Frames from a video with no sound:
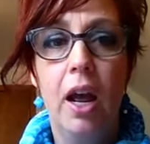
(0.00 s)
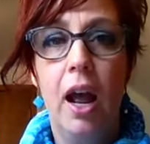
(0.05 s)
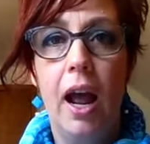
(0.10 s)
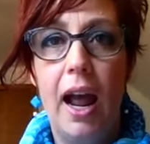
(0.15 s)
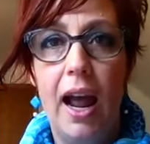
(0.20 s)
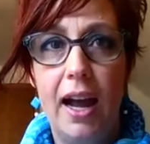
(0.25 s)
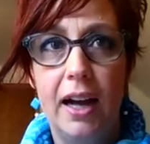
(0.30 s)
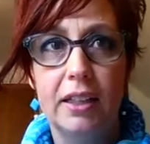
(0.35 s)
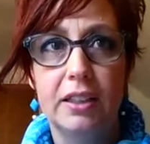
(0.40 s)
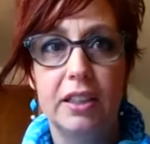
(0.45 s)

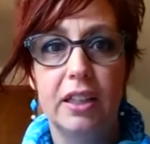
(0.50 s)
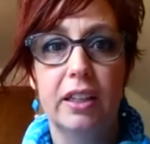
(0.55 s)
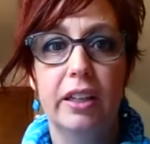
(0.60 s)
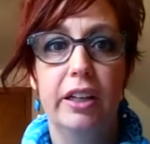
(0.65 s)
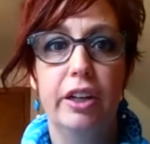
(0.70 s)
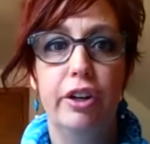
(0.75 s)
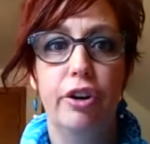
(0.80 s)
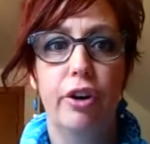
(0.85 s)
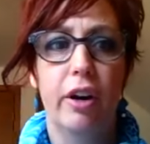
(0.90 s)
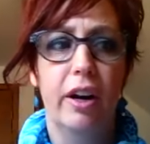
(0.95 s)
as a
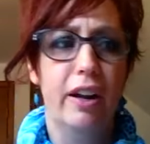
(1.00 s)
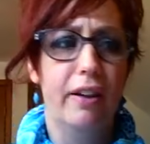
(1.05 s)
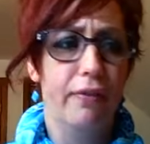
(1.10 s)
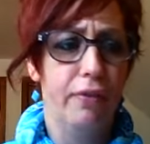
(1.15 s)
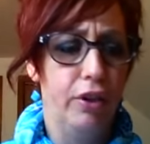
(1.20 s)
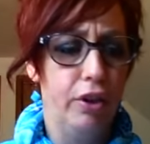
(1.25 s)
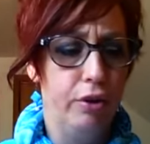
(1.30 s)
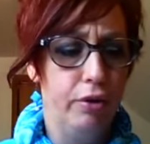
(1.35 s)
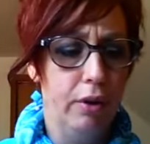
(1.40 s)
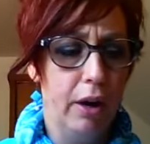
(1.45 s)
leader if
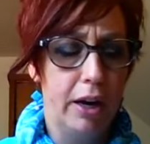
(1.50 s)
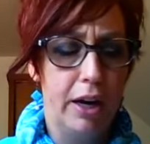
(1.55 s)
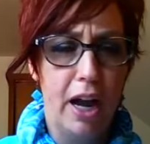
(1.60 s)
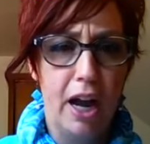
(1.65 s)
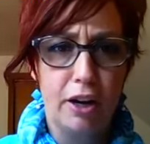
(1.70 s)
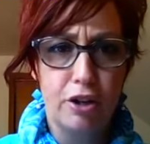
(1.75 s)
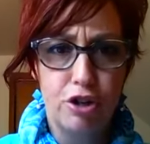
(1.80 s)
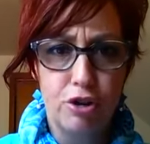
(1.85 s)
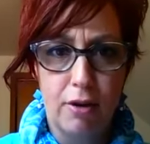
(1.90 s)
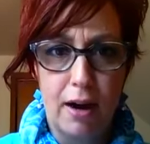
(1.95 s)
you are
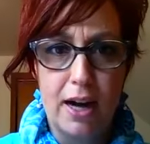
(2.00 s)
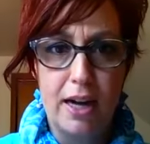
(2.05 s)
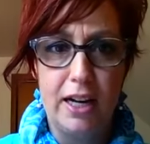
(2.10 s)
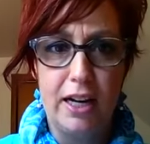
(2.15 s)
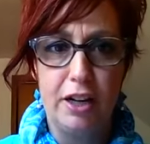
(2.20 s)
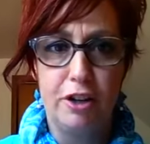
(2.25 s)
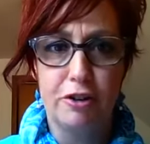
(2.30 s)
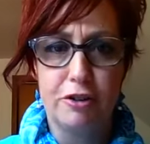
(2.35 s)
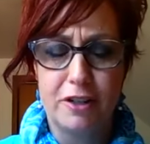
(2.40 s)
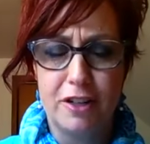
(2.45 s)
not
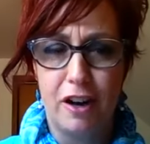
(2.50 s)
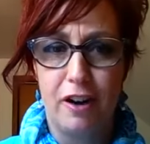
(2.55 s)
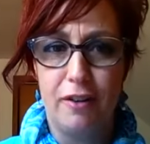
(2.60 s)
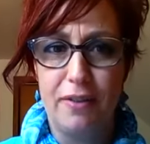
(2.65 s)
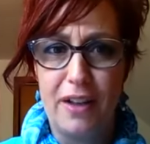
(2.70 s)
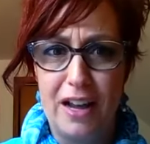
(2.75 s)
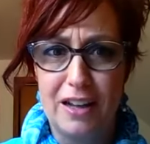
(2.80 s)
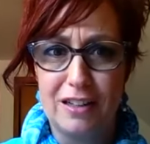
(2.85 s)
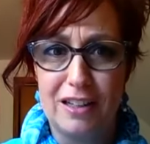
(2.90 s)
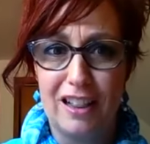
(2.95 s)
training yourself
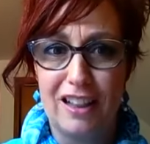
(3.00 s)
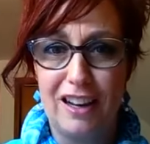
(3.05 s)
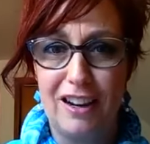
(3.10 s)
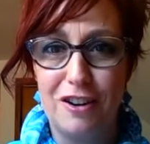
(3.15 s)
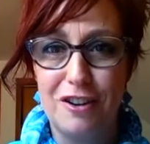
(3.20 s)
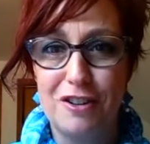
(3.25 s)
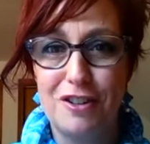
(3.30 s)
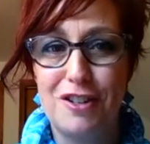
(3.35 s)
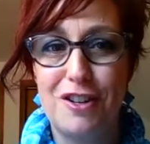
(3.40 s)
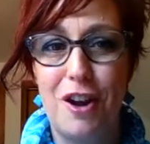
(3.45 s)
as a
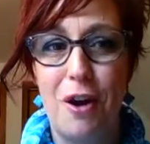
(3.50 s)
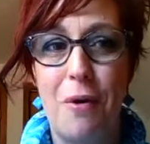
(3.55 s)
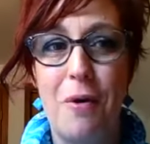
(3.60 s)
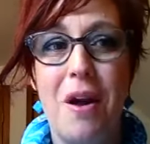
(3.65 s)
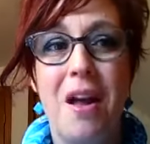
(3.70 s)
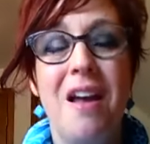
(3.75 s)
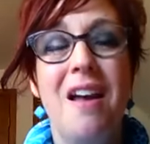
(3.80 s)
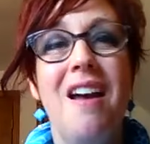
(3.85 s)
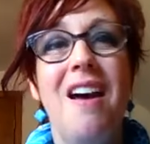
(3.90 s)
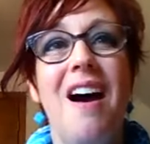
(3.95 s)
leader so
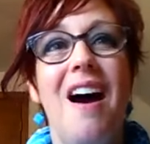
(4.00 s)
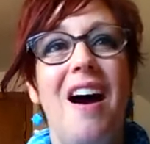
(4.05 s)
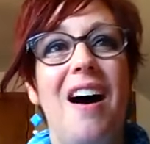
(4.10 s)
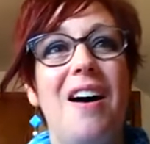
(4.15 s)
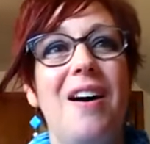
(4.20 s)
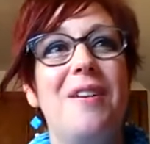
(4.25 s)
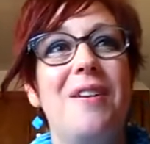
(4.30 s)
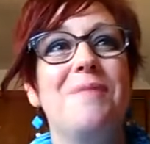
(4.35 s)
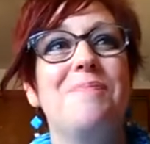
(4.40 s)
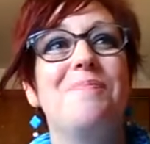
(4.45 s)

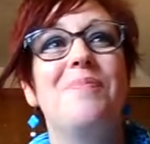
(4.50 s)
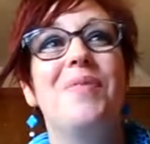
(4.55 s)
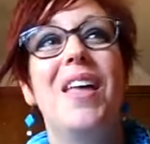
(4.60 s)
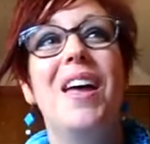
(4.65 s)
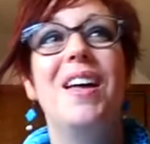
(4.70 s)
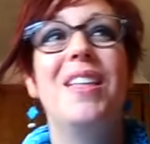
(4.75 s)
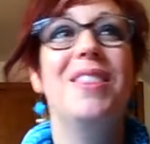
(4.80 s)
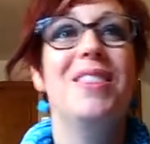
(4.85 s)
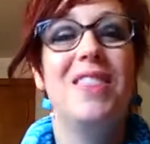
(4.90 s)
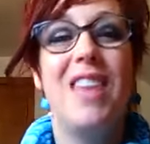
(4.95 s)
um,
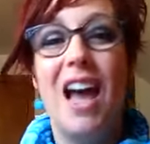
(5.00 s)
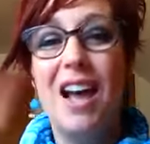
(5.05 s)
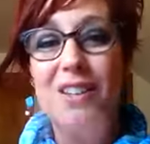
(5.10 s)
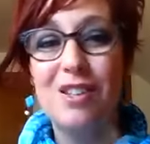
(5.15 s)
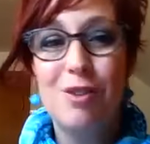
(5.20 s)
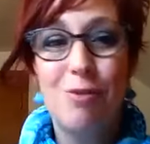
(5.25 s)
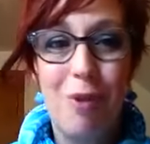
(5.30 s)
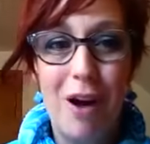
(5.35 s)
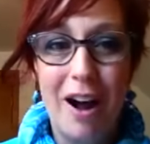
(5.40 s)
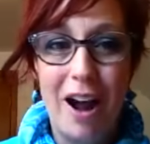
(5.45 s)
that's
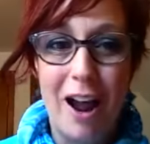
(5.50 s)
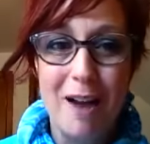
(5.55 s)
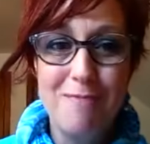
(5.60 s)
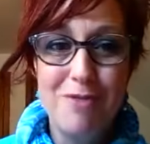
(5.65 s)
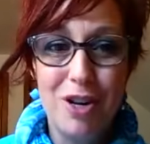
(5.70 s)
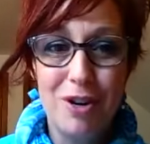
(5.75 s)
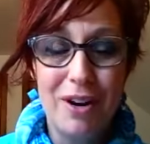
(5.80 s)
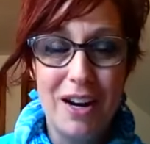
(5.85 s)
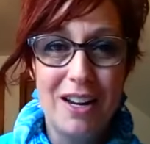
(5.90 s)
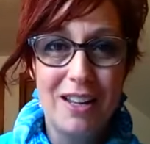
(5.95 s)
what i'm
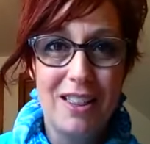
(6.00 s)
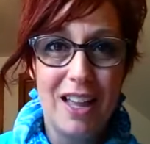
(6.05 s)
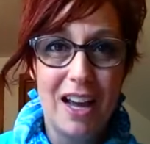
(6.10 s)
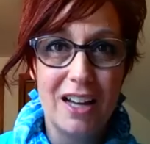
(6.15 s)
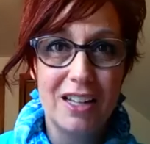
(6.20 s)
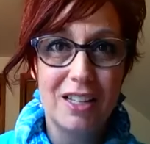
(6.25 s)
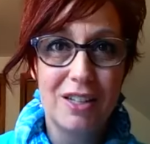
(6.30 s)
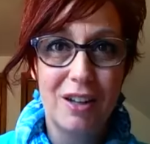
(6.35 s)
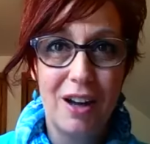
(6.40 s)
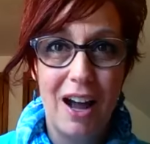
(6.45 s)
doing
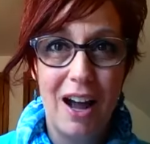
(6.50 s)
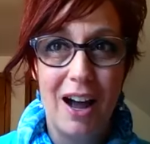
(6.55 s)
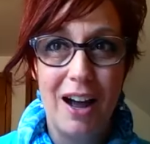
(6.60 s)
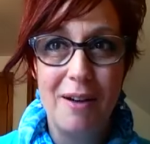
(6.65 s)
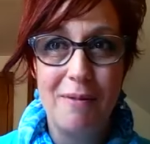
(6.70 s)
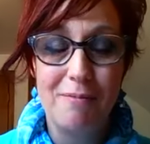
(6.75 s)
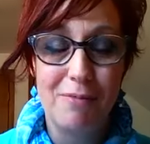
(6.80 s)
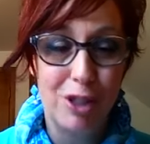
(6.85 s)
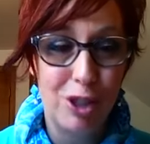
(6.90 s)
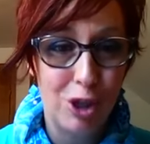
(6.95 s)
that's
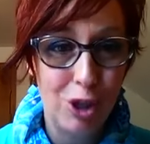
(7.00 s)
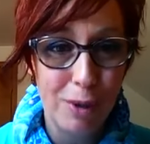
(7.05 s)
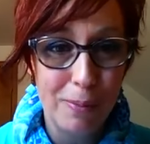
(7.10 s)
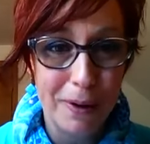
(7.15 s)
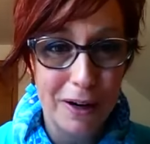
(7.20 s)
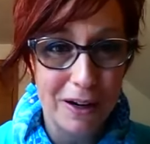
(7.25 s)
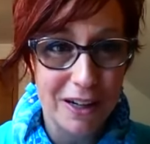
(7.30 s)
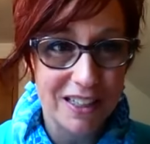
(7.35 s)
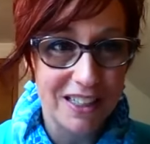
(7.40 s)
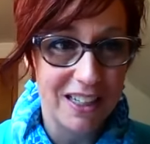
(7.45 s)
um,
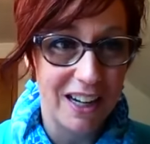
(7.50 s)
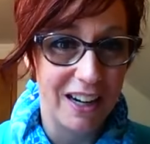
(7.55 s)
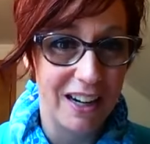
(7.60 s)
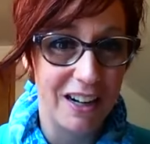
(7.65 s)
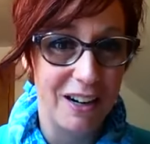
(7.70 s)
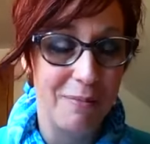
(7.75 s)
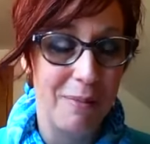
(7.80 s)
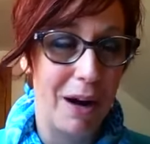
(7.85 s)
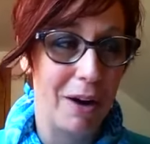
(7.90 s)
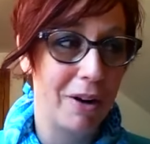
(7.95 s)
super excited
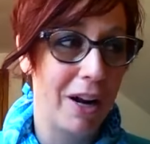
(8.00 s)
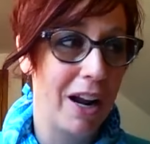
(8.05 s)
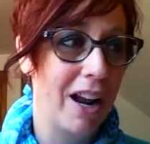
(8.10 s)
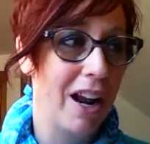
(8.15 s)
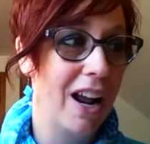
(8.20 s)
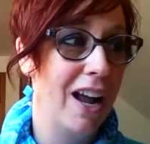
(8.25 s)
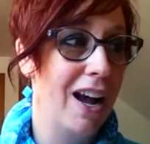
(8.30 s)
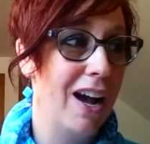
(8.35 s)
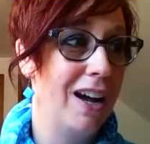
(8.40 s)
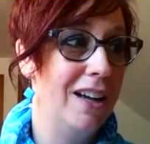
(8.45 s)
about it
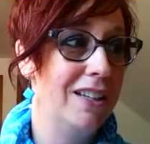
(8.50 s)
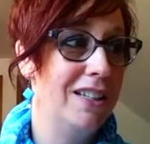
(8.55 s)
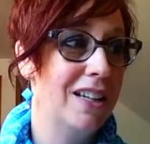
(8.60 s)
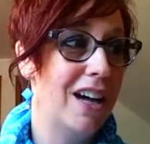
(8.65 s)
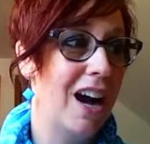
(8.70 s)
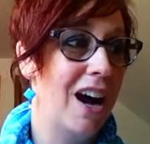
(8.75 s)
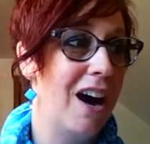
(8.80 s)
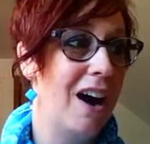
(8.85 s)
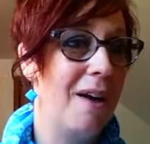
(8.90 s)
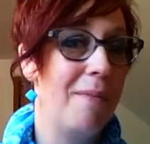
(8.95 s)
and
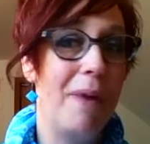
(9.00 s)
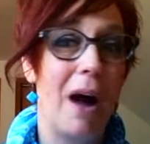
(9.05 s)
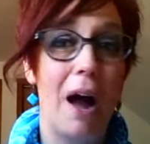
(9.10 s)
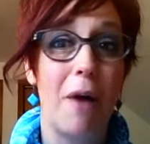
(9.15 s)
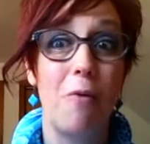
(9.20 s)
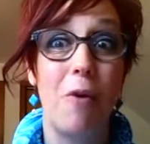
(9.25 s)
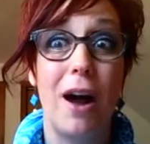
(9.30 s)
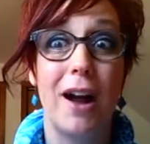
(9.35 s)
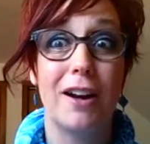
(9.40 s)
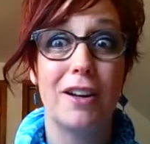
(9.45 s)
um, i
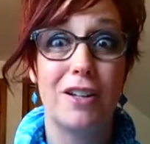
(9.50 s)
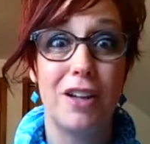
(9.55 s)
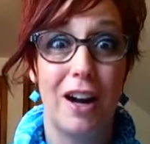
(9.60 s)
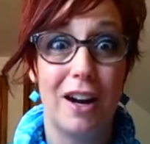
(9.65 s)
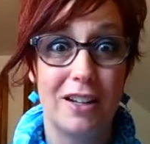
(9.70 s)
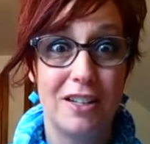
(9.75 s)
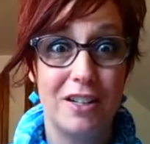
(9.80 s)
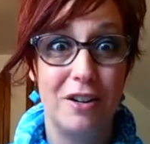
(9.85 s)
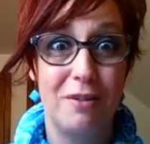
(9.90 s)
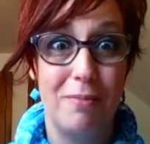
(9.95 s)
want to talk
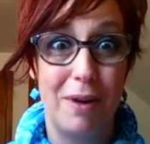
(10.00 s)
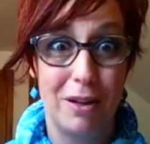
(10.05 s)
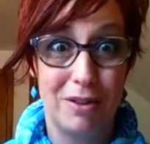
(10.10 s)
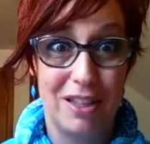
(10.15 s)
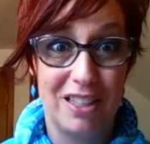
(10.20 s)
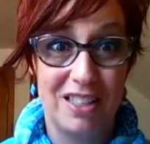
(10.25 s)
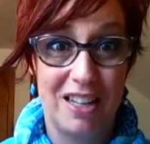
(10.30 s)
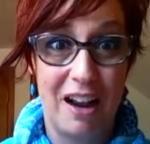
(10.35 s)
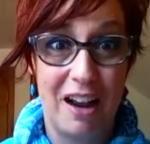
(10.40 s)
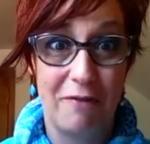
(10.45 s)
to you about
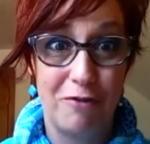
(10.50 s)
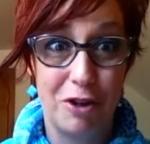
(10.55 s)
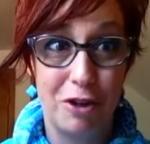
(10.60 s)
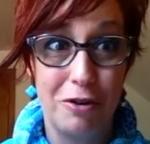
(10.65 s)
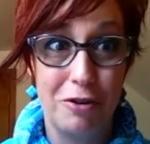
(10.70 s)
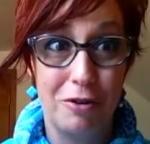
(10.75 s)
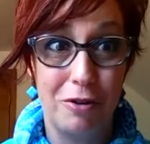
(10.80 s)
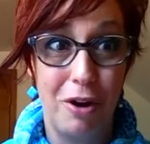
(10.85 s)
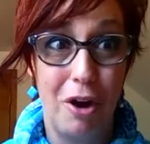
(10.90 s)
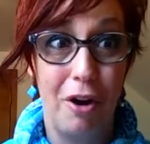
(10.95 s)
this
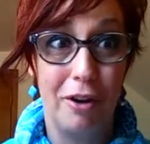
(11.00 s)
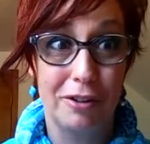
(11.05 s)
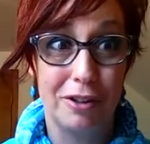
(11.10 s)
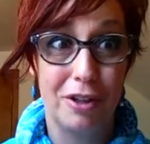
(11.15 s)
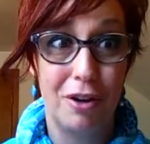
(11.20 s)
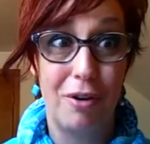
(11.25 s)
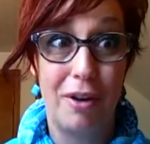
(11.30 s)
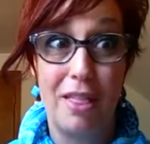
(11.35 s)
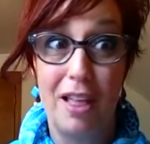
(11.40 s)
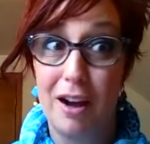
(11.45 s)
afternoon also
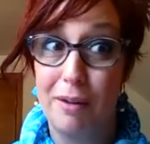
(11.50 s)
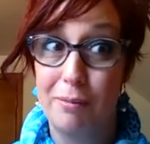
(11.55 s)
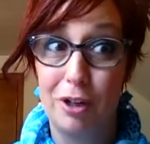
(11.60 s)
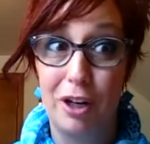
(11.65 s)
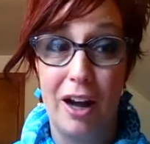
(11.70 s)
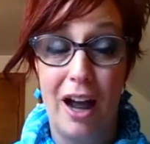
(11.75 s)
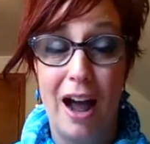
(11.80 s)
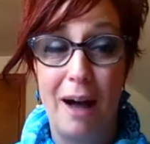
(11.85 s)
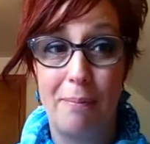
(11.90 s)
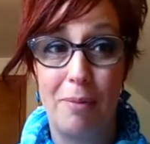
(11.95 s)
and then i'm going to
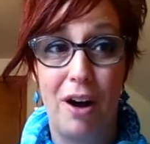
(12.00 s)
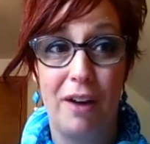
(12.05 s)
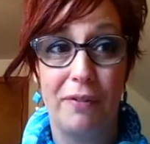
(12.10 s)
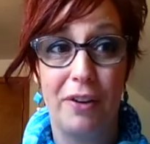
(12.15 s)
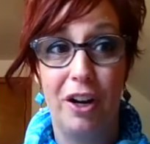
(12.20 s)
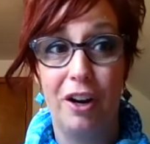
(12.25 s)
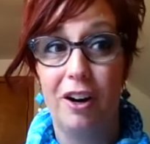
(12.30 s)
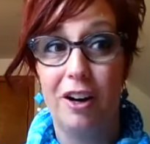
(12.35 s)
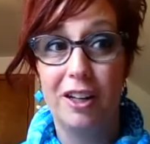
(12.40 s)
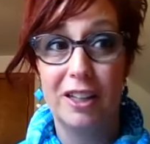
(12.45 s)
hop off
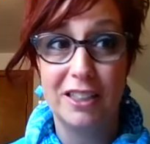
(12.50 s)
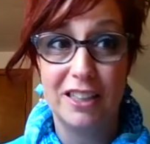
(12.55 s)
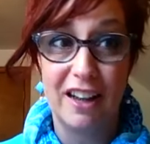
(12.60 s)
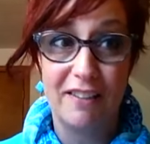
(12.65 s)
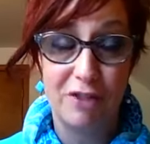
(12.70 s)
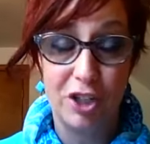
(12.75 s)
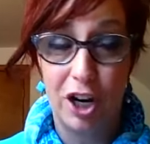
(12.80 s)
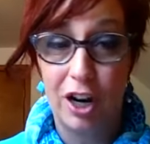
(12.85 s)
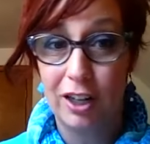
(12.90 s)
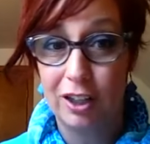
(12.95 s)
here because
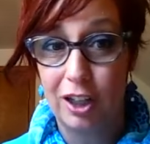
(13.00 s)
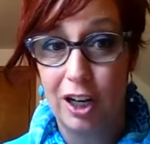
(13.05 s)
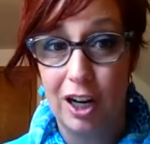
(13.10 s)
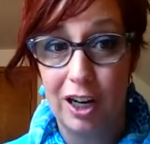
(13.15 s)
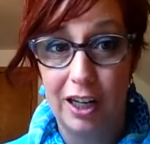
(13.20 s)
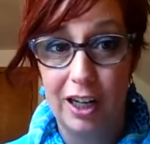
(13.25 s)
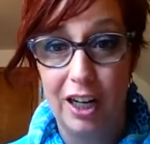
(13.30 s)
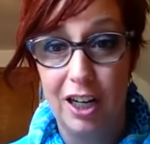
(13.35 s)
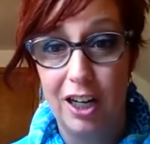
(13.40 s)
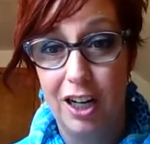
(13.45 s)
i've talked
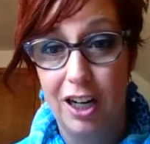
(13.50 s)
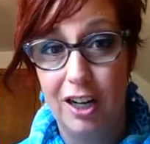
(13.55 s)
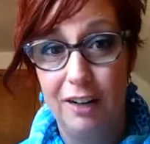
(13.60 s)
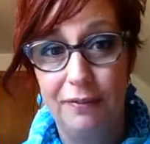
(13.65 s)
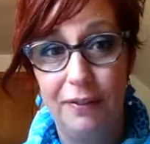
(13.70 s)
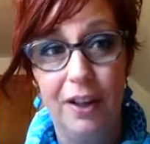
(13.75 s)
long enough